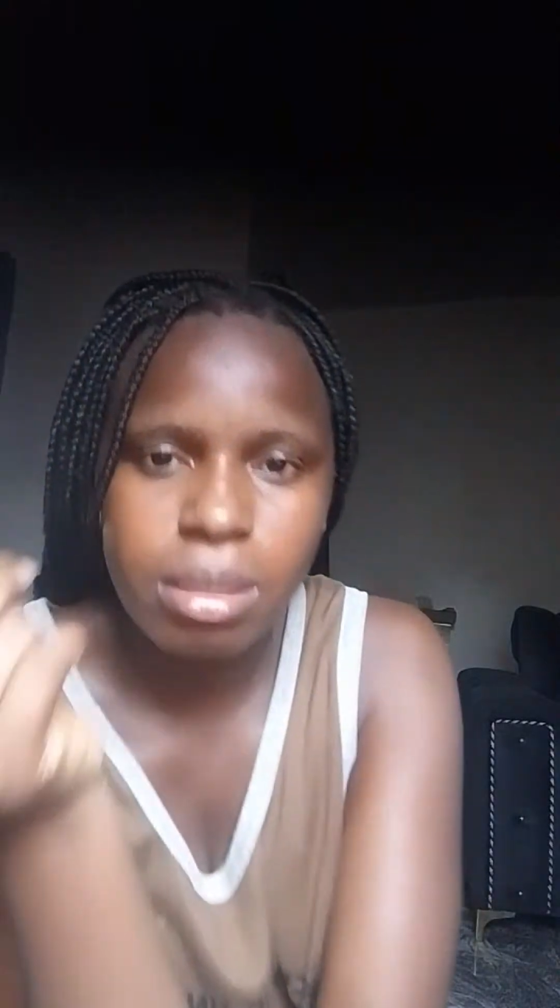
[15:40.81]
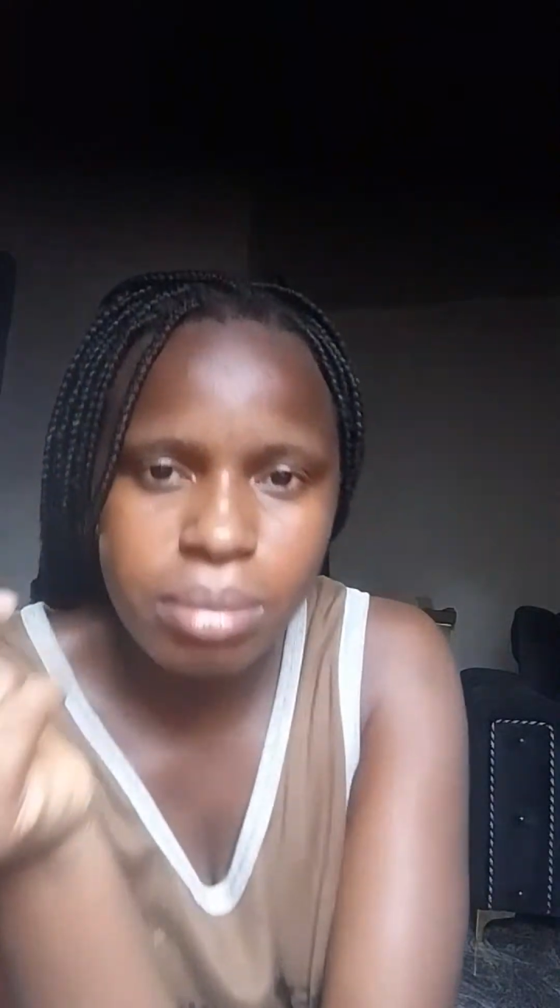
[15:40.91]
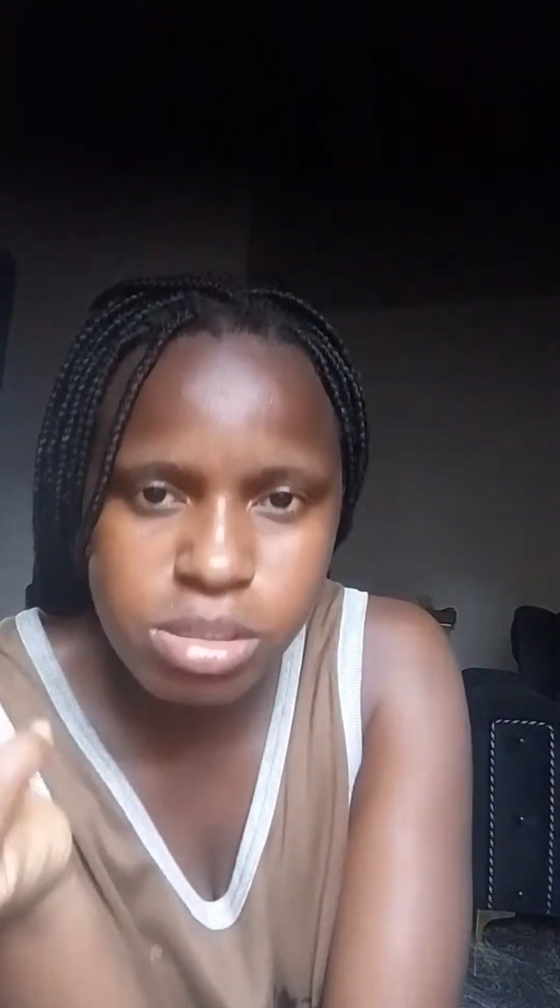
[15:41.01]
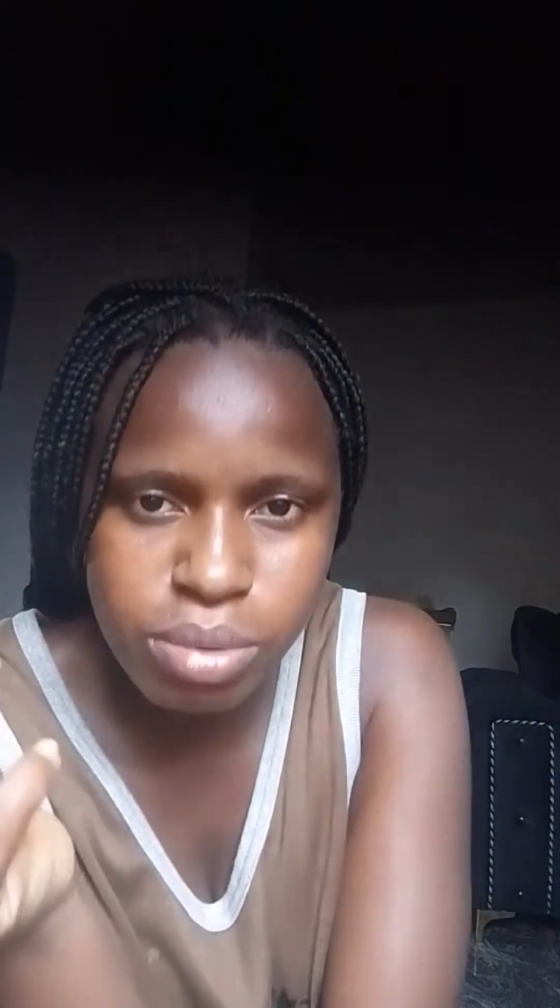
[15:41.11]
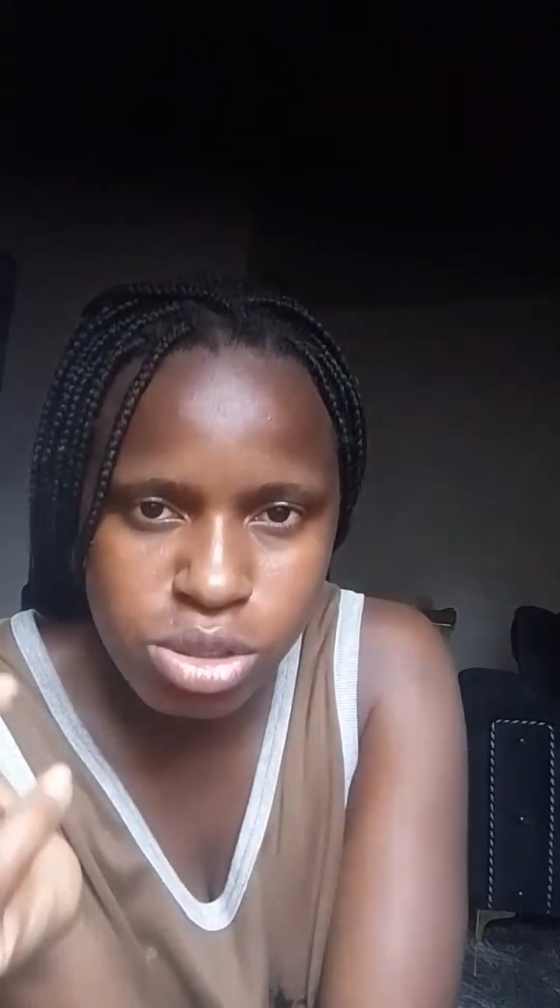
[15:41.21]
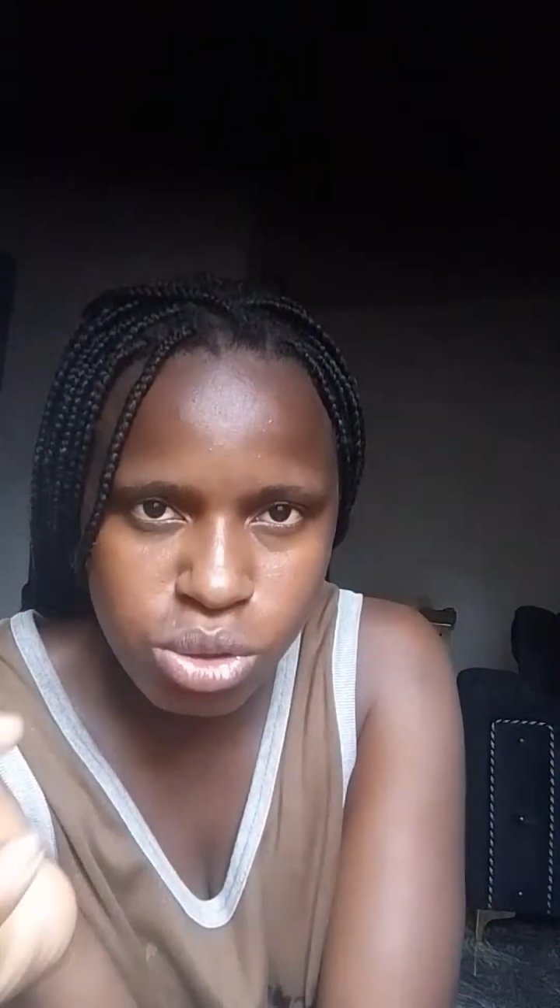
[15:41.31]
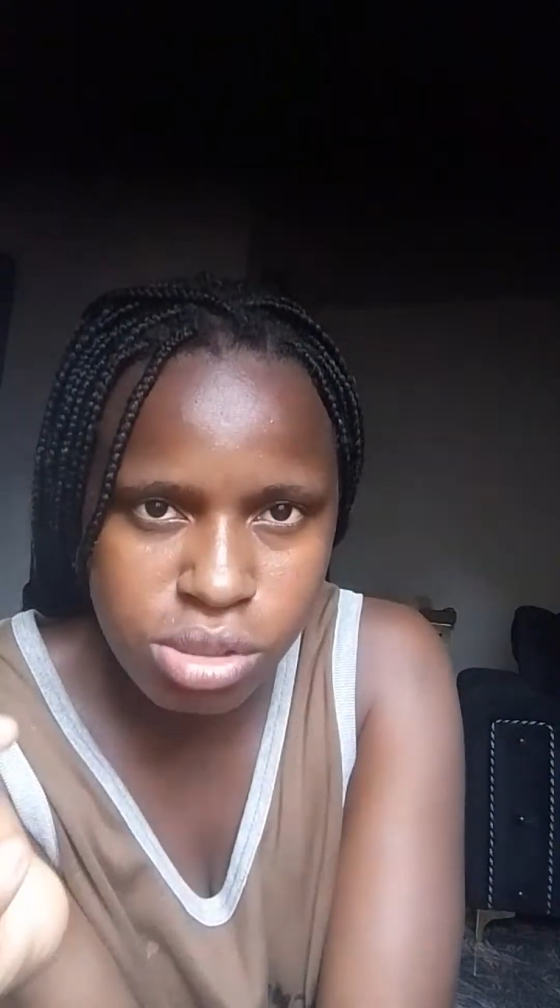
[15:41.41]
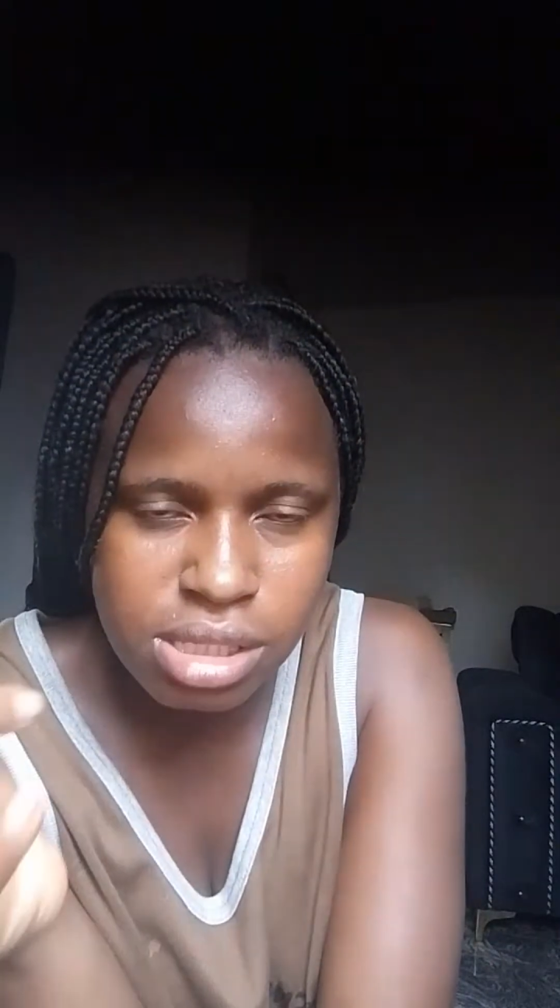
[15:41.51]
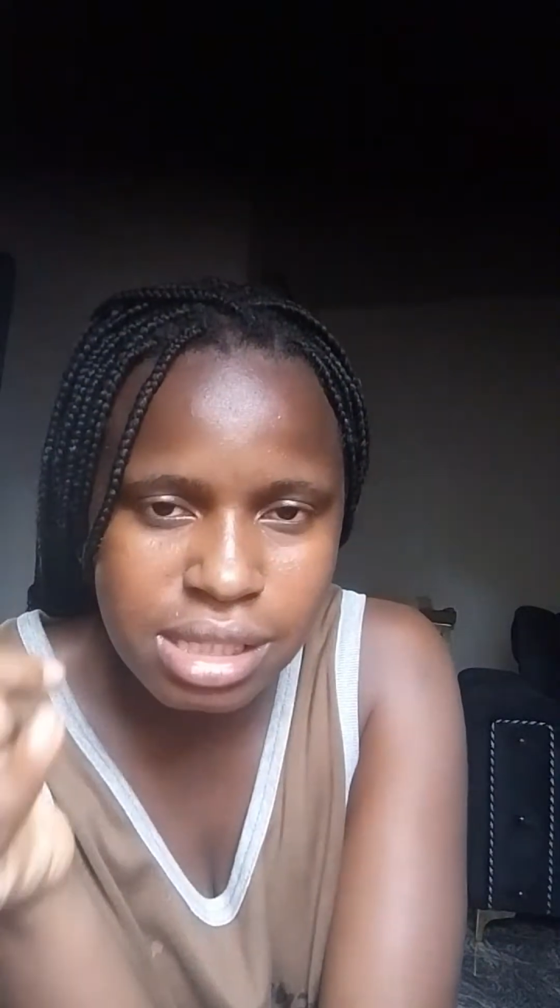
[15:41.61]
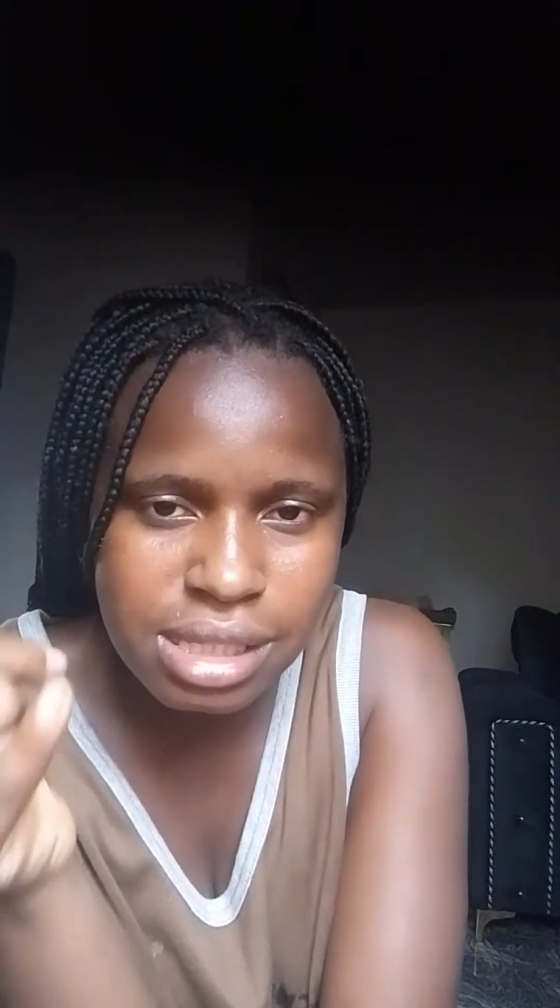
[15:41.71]
me explain
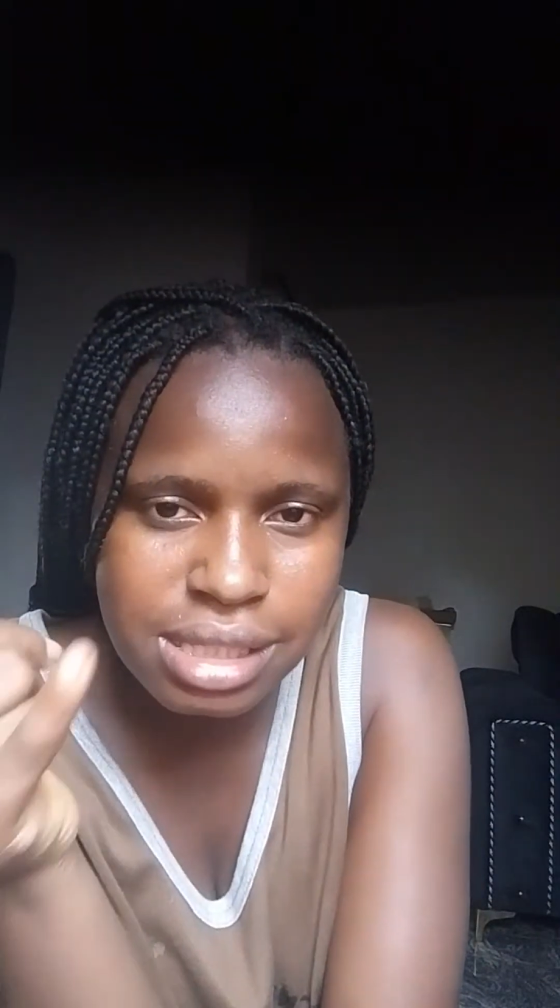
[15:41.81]
something.